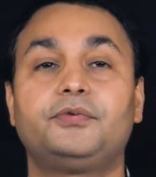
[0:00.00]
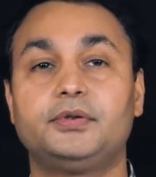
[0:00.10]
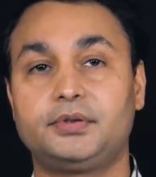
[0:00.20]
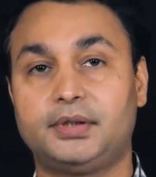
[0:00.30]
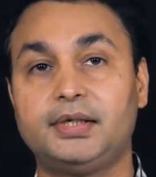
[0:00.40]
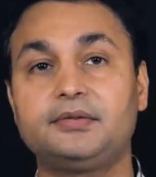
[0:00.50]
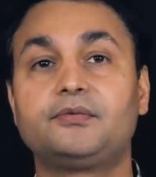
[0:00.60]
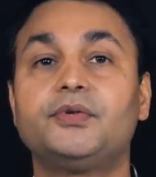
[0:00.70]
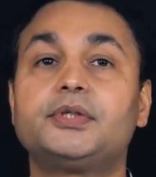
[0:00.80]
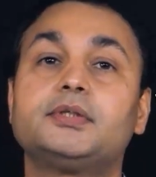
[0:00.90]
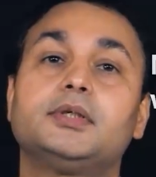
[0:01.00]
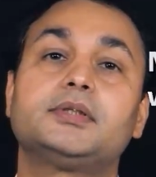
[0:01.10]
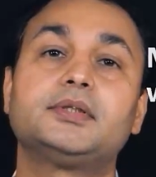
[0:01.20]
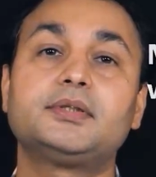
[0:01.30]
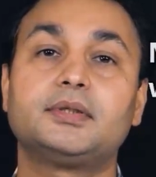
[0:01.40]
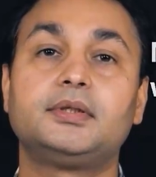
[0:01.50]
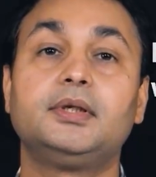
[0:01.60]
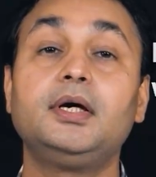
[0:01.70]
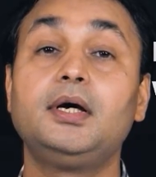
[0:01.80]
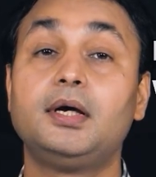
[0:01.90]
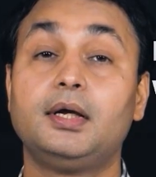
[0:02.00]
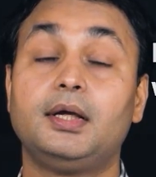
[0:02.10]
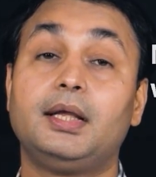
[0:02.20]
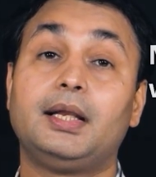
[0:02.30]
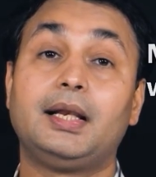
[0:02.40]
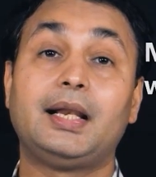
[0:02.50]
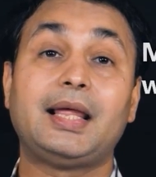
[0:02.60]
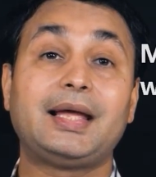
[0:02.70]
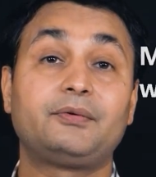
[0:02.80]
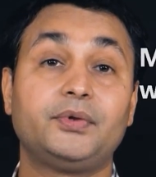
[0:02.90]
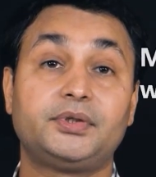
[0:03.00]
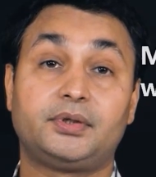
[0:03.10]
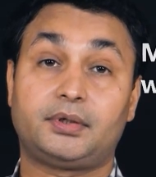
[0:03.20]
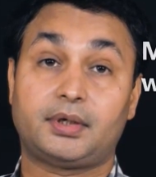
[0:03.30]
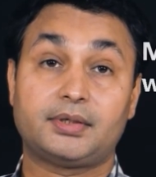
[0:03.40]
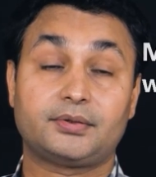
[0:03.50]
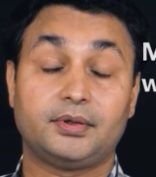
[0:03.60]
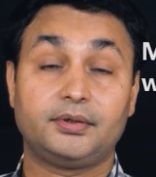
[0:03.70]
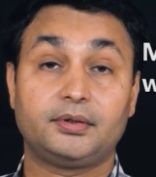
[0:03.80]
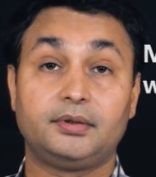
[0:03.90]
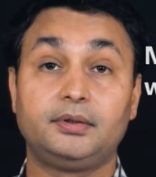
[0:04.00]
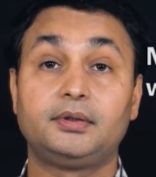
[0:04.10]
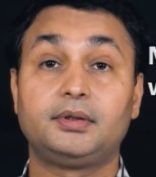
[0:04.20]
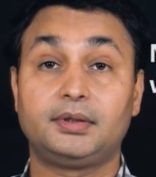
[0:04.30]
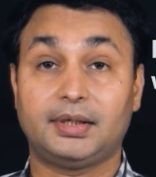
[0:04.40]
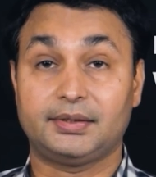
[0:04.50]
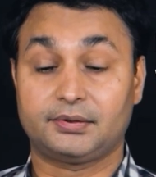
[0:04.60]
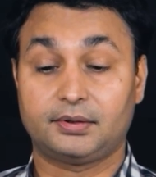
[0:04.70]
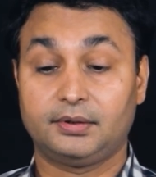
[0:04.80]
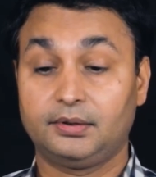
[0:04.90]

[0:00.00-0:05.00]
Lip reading: First task, which is essentially the language translation task.